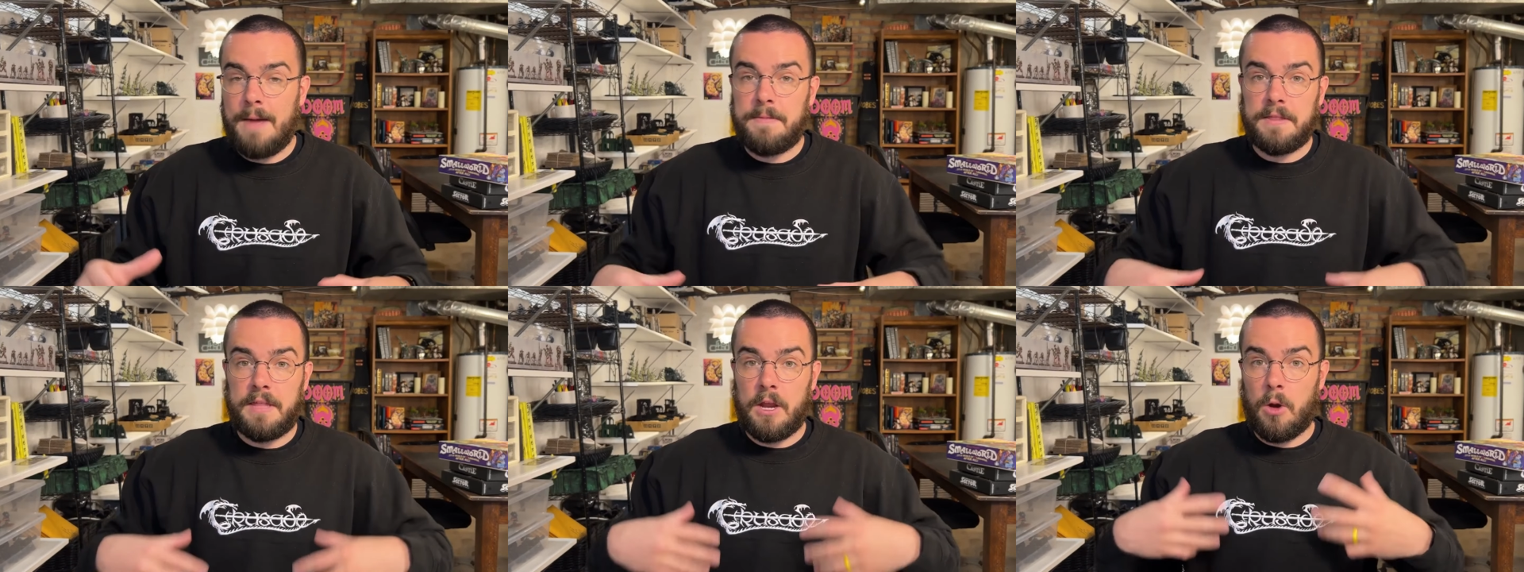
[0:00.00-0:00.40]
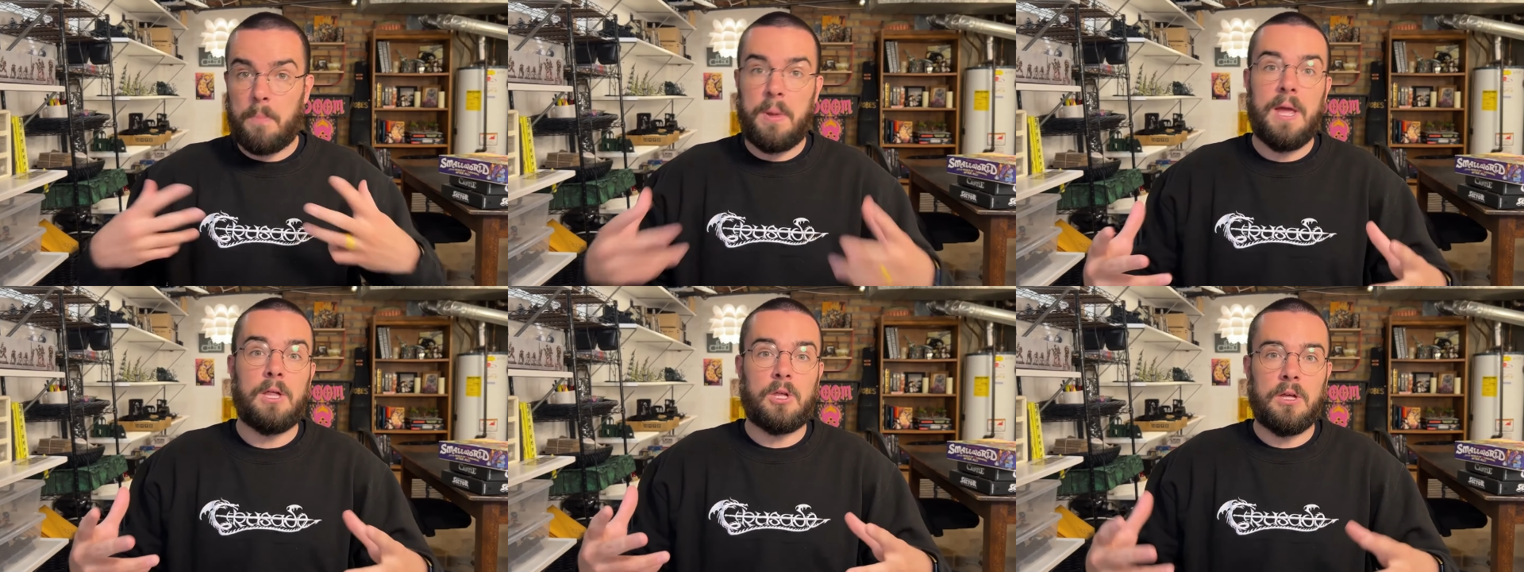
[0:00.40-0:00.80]
that they are
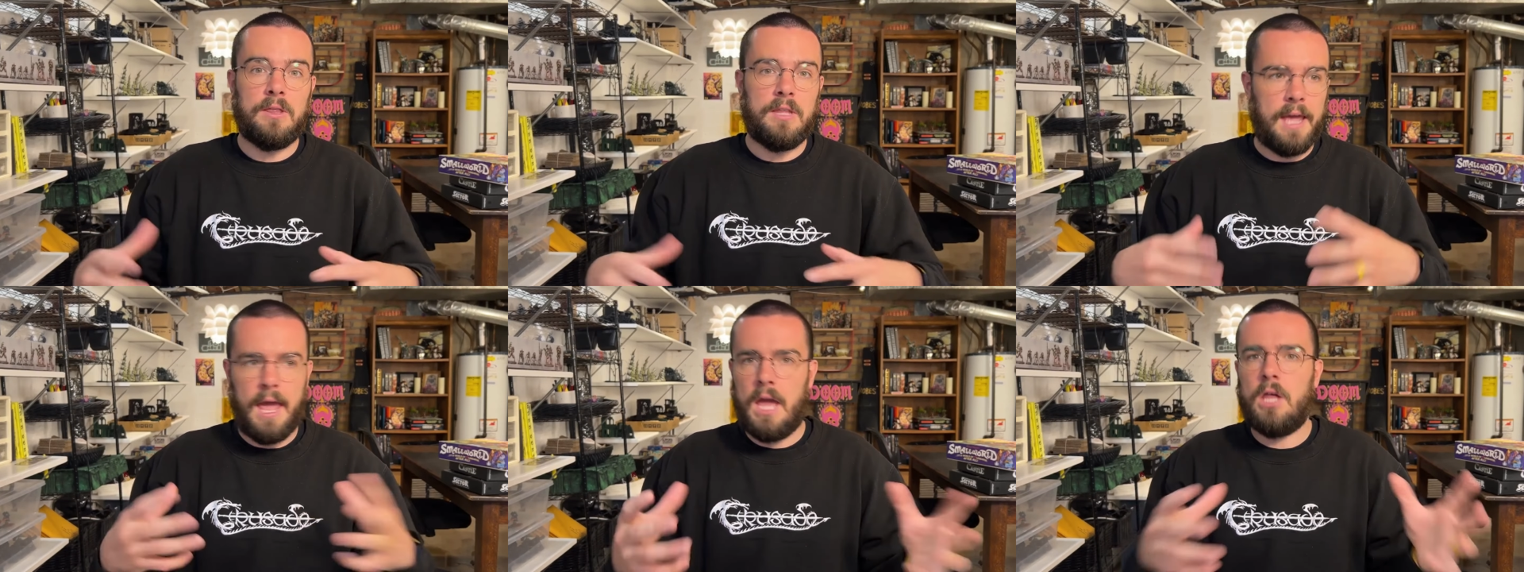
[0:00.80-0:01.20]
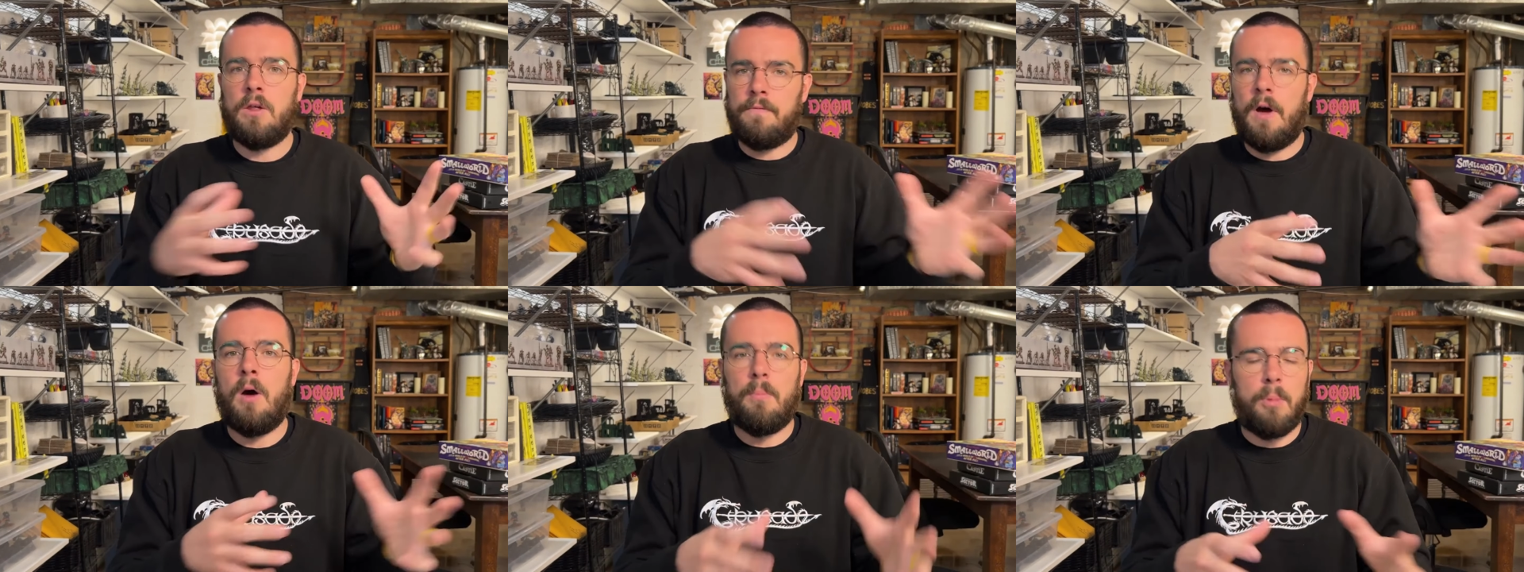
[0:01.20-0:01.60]
pitching the Age
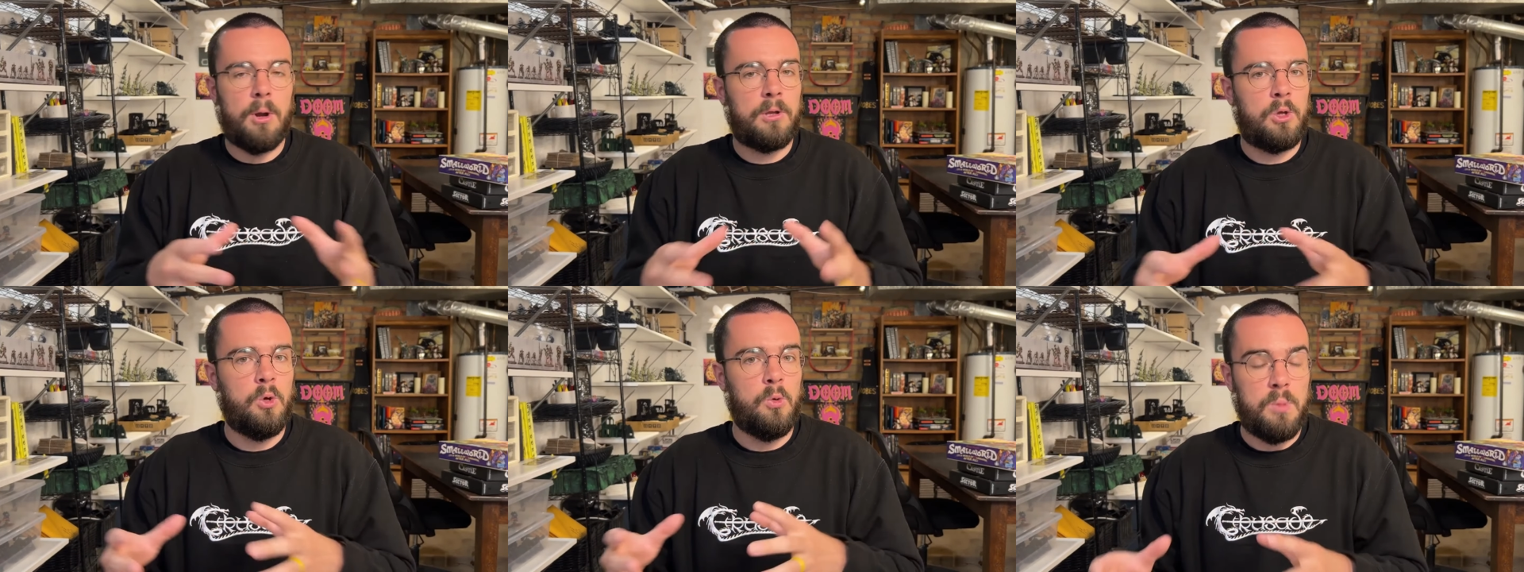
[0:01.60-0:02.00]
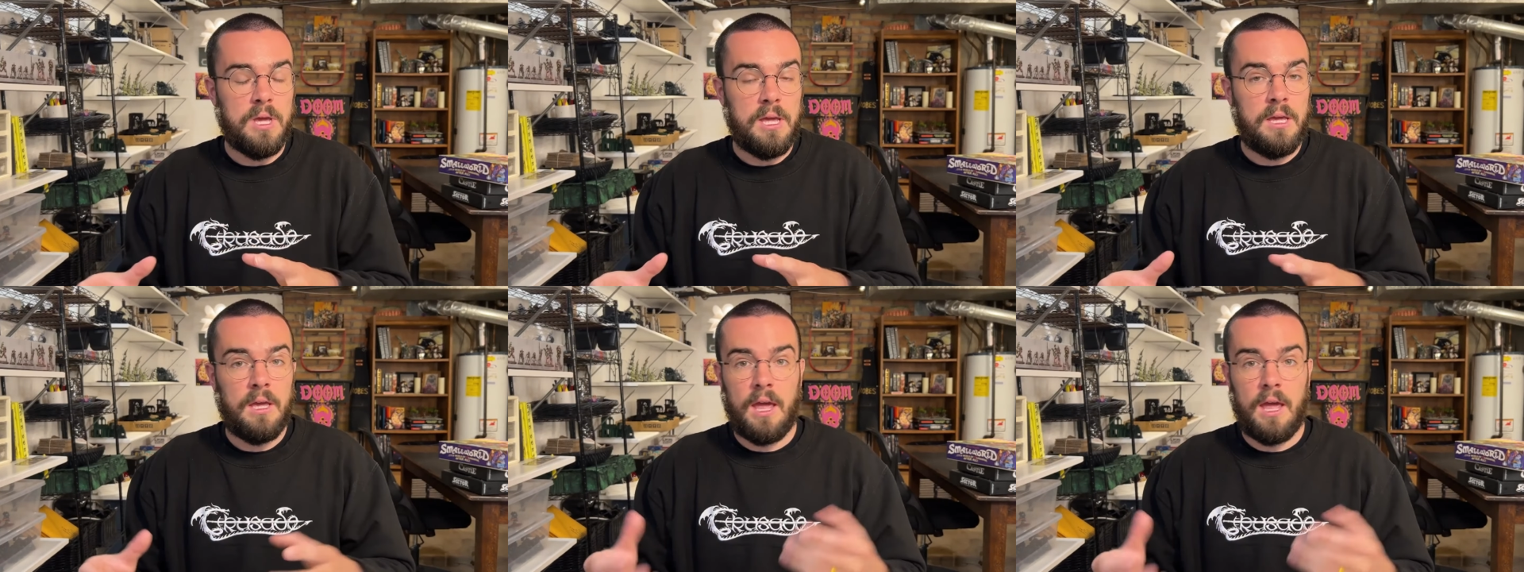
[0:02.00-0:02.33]
of Umbra to be.